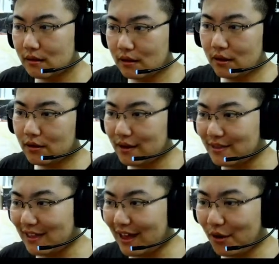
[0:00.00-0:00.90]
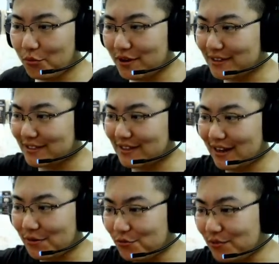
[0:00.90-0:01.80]
Okay, that was
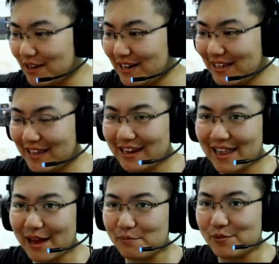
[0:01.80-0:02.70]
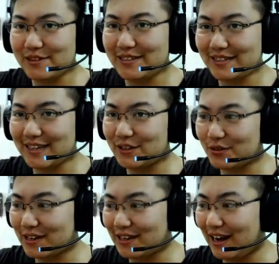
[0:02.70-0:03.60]
a really elaborate scene to
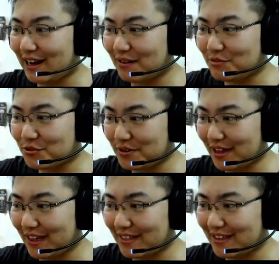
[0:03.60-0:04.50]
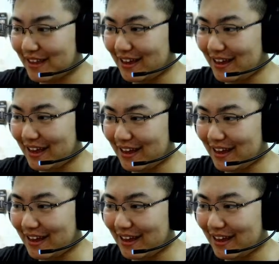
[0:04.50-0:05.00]
cut. I'm sure it, it, it